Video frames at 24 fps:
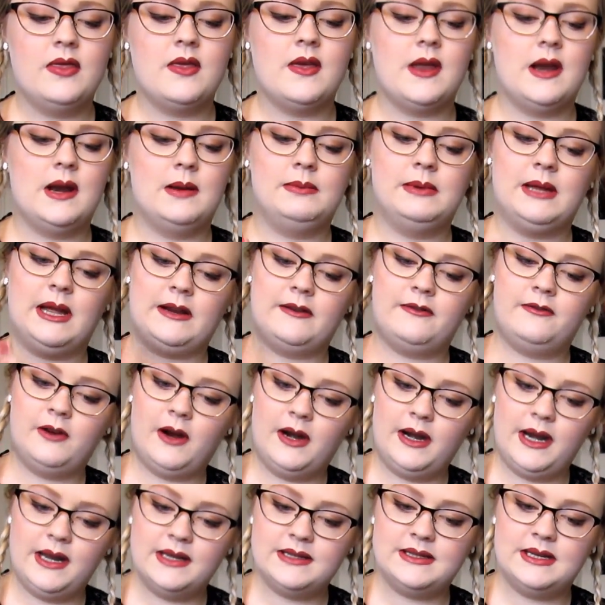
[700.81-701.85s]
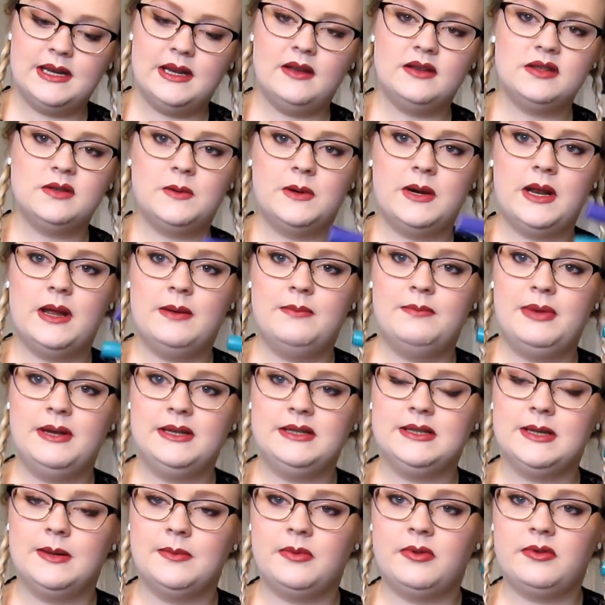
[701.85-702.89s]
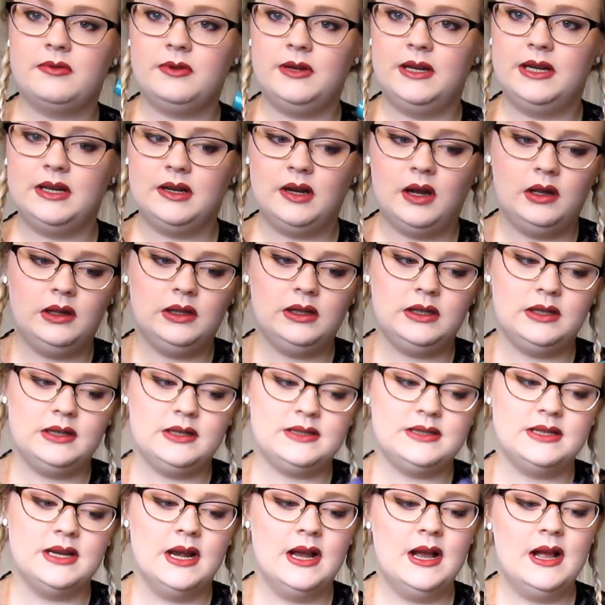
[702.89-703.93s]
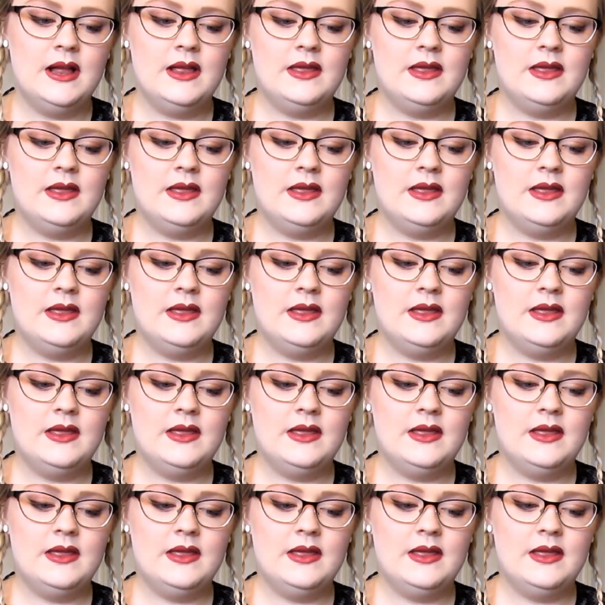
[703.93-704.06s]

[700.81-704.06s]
Then at a Black Friday sale, so I went ahead and picked up 3 colors.